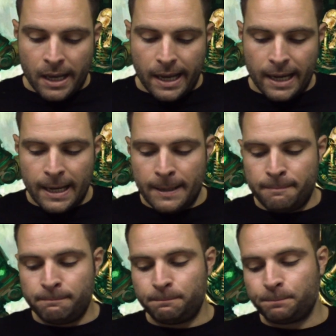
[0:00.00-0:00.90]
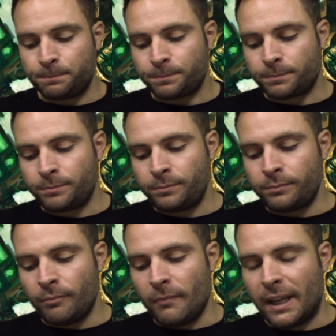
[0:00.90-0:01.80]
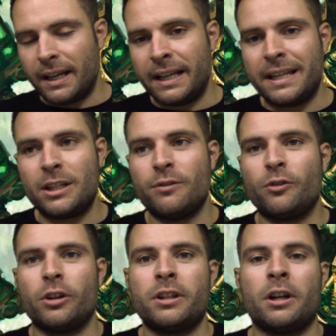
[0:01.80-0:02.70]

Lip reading: And then you've got,